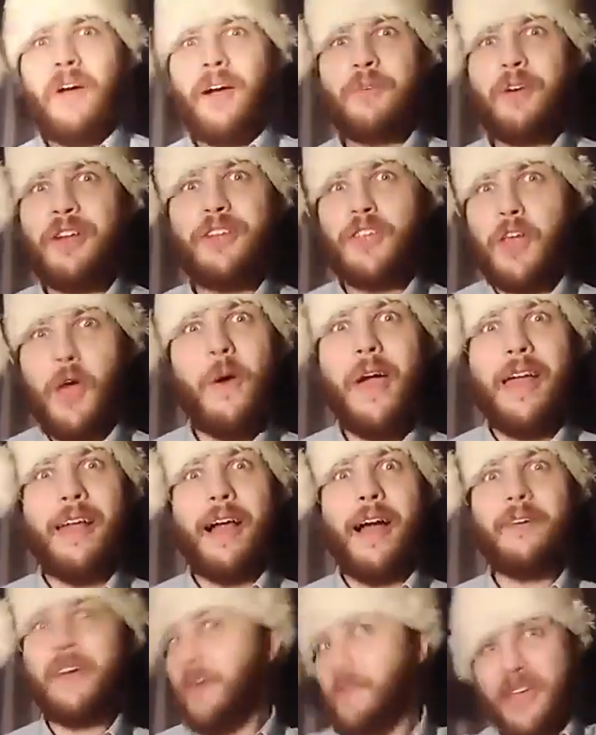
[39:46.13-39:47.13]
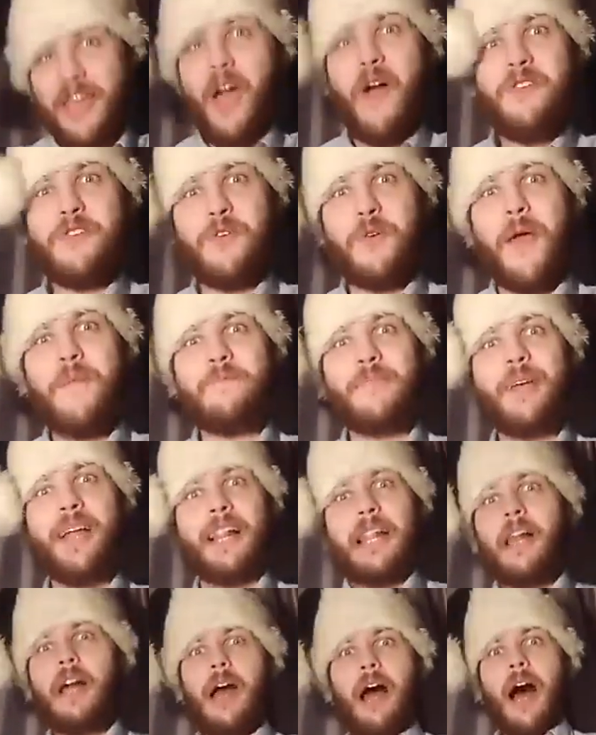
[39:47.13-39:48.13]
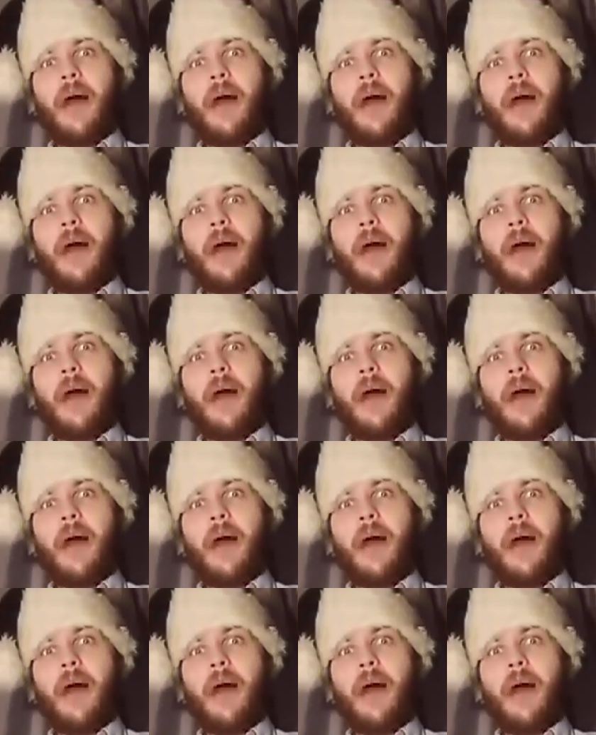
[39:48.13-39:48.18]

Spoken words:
I'm going to do it. I'm going to be Coach Red Pill.